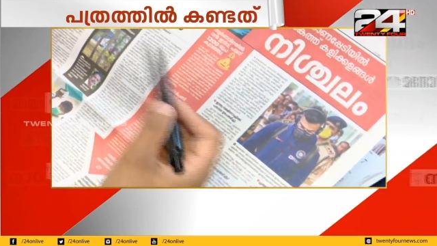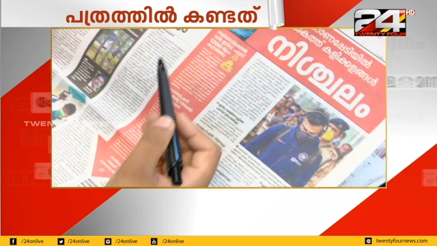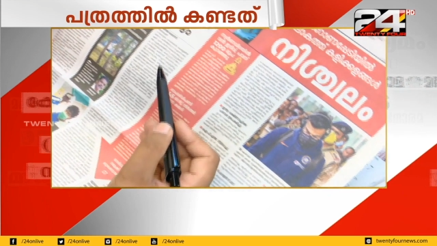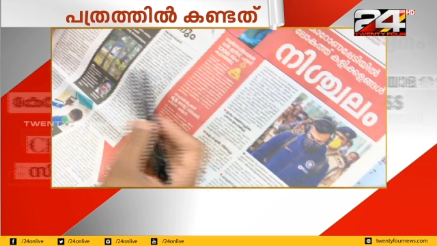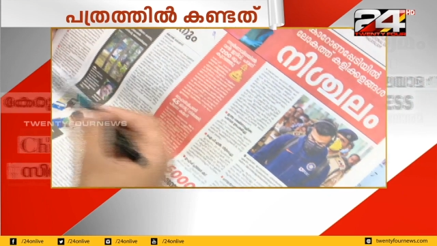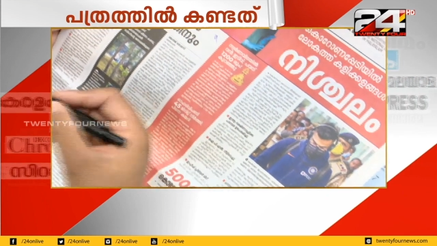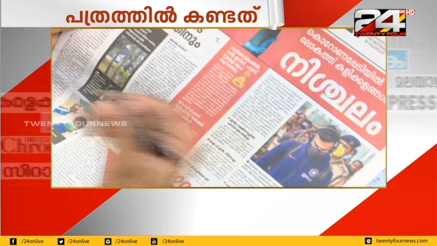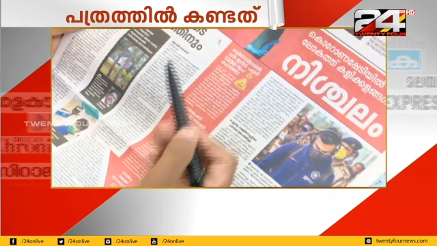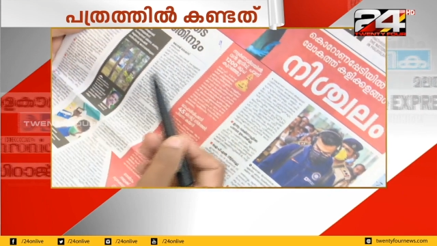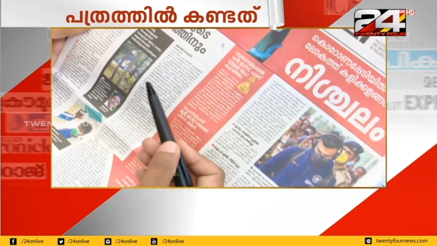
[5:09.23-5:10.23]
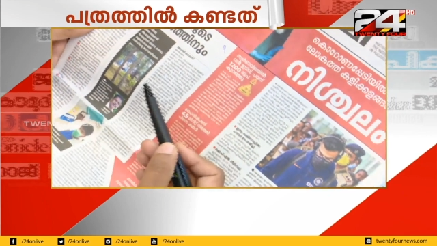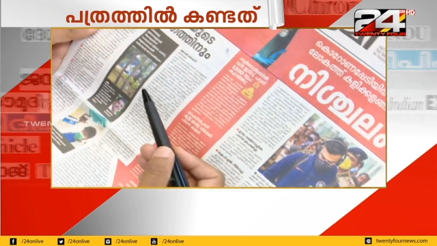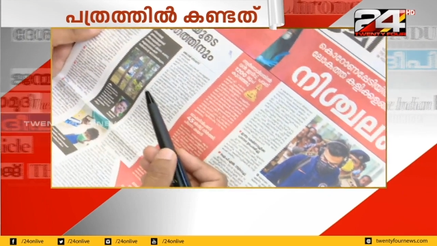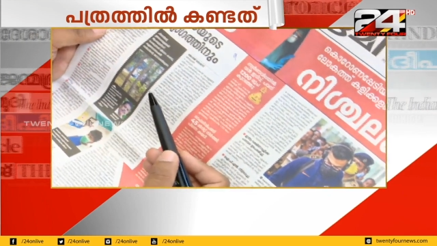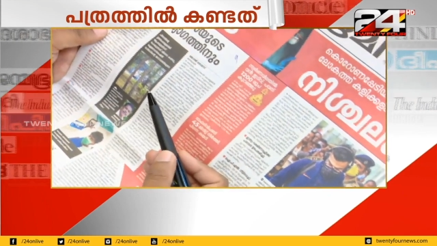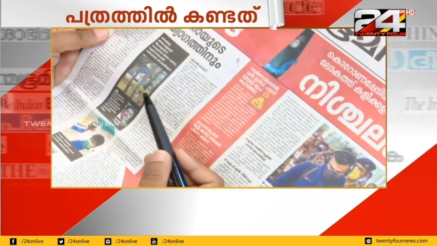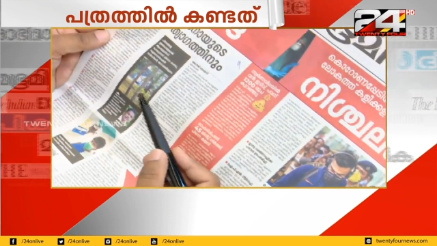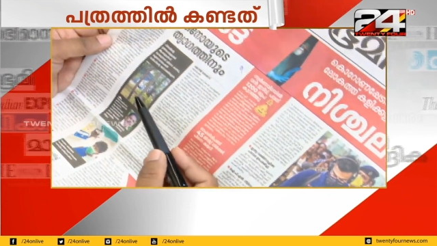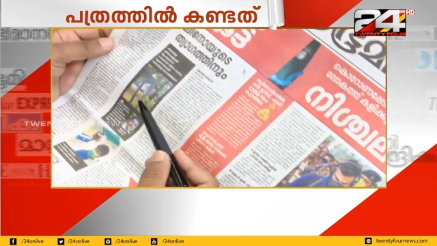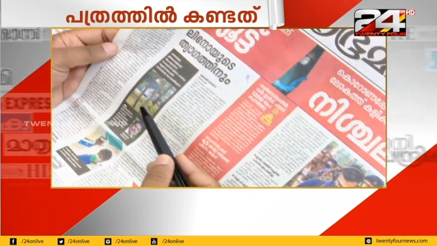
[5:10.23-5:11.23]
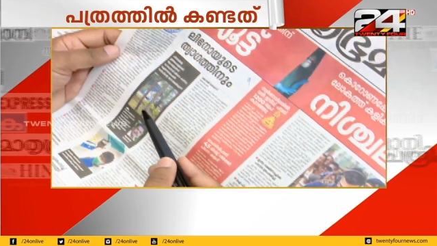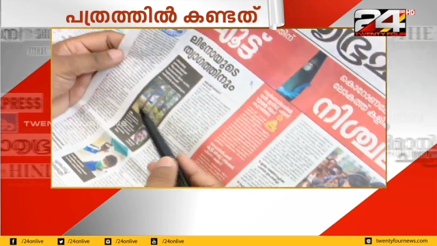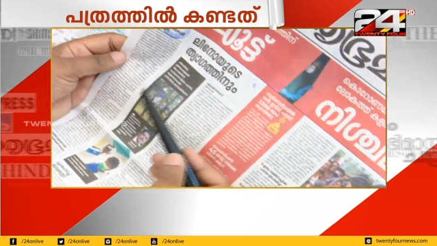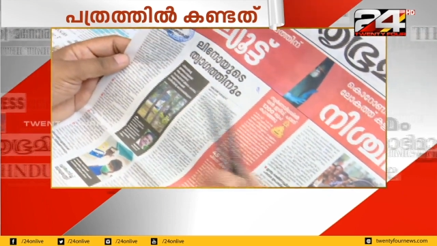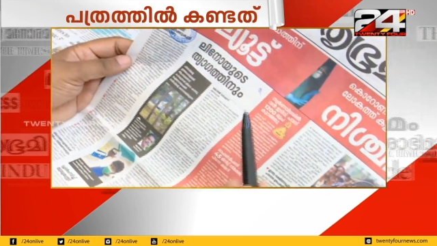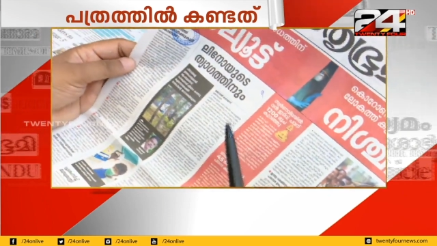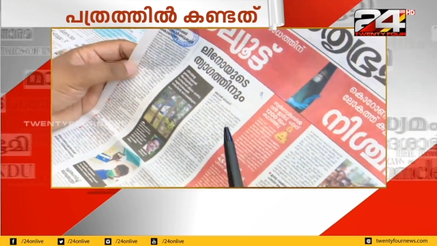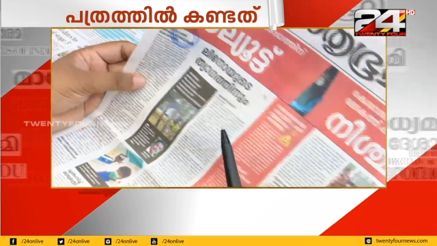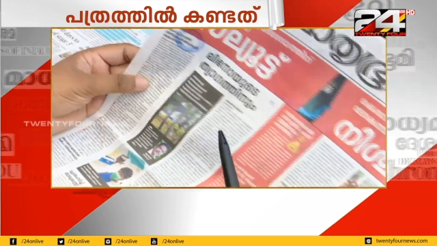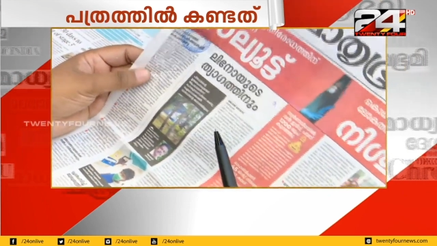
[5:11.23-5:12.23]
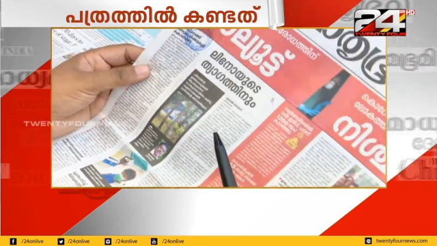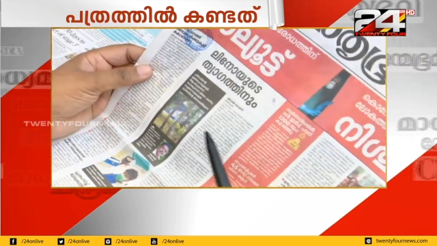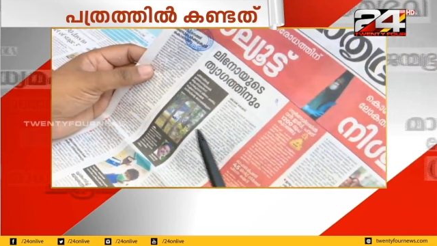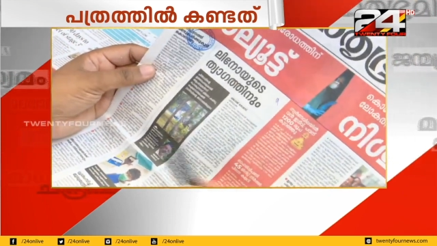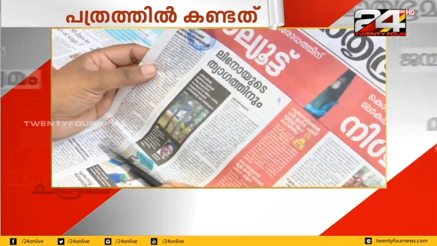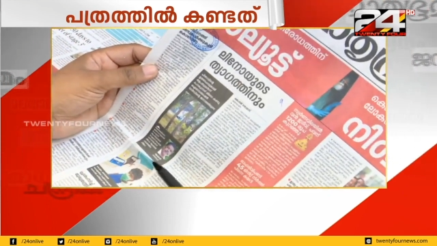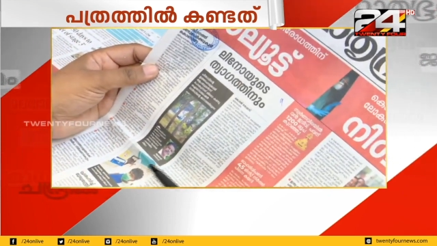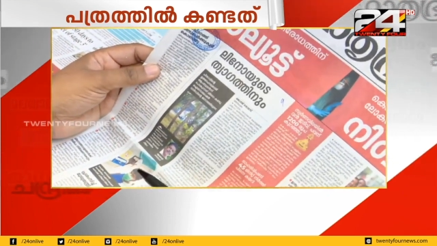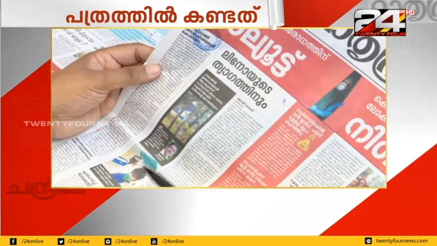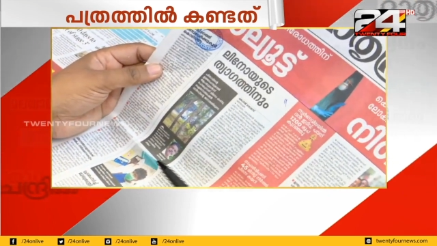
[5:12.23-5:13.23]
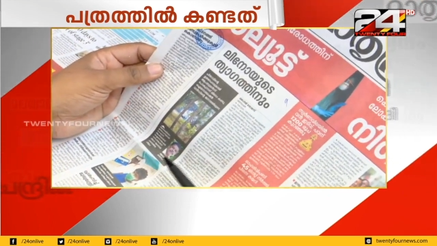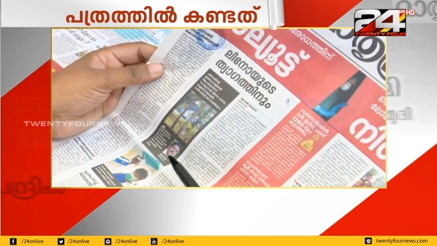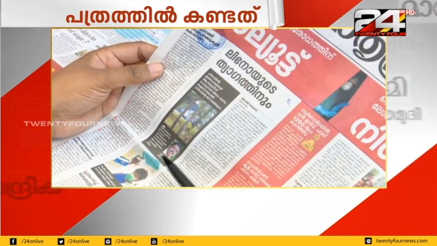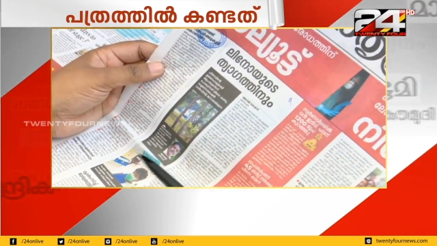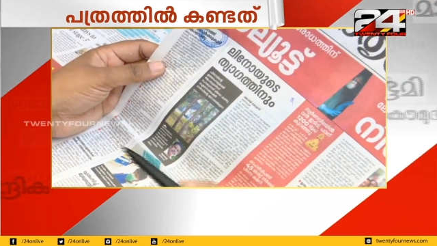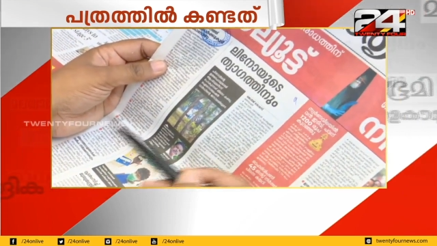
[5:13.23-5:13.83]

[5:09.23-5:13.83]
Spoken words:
No face is visible, so there are no lips to read.